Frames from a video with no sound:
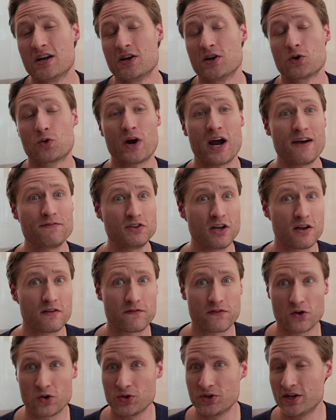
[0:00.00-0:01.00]
graft
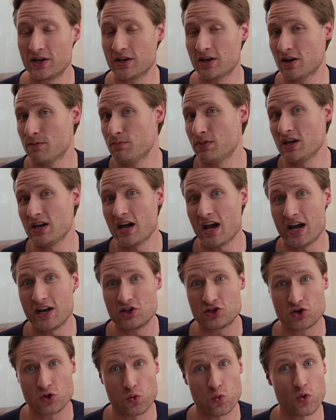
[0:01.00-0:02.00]
unfolding can be a
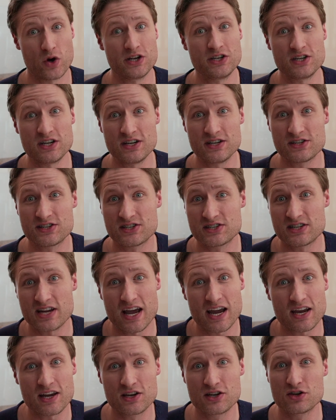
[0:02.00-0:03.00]
20
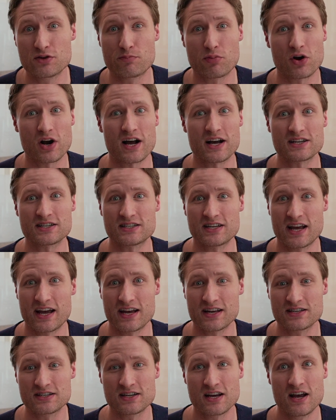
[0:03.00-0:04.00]
second
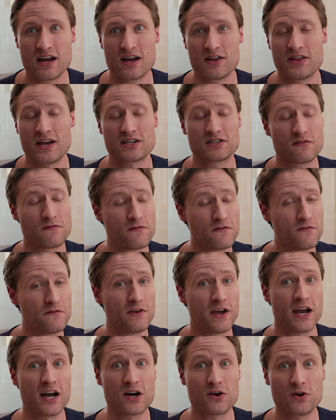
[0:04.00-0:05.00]
process that's
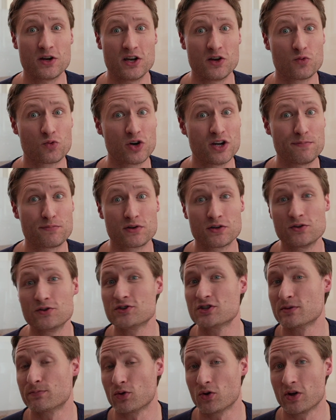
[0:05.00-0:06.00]
very
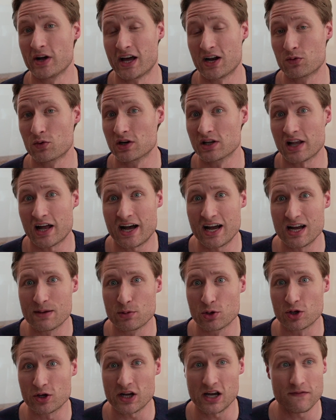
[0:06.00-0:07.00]
reproducible and
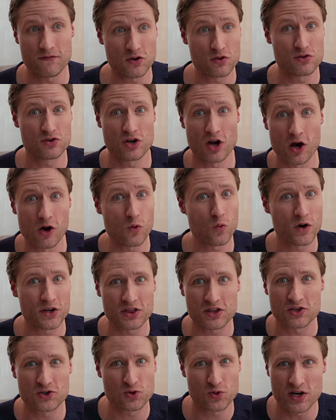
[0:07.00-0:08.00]
reliable if you know
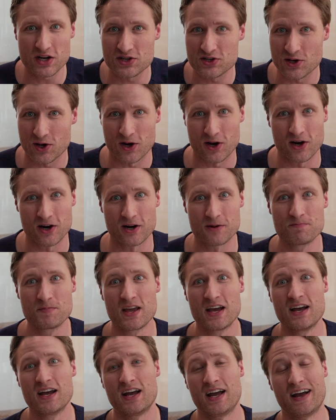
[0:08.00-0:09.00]
what the tricks are.
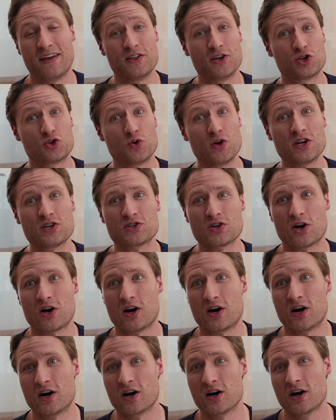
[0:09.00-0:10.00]
And the tricks
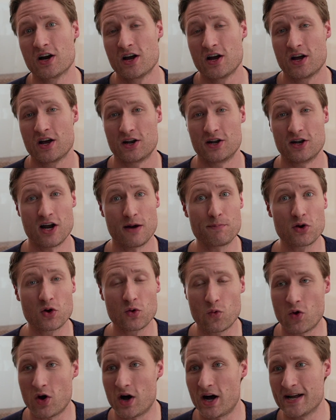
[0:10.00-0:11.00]
are number
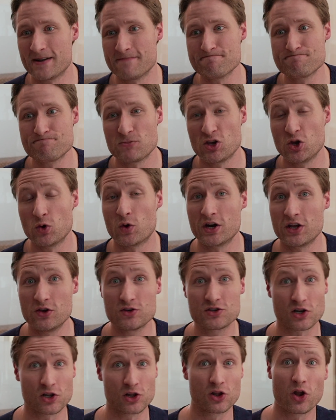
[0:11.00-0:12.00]
one, you want to
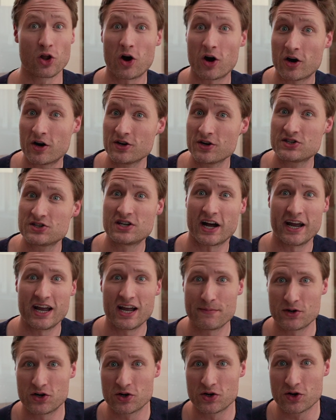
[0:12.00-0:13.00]
use a large
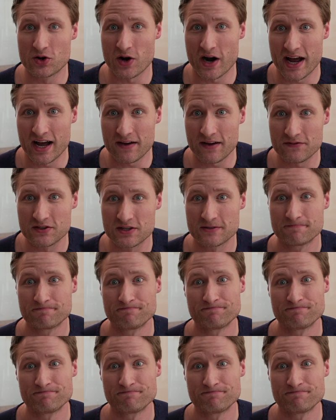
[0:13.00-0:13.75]
diameter graft.